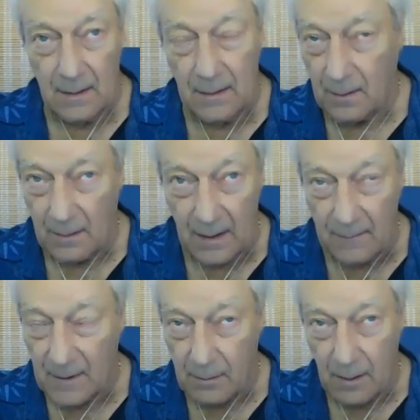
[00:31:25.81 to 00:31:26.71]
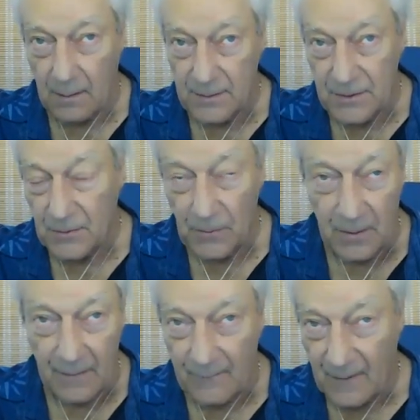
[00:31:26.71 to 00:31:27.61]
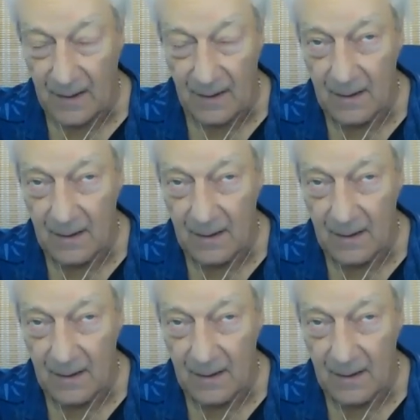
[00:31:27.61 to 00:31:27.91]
you know kind of a crown jewel of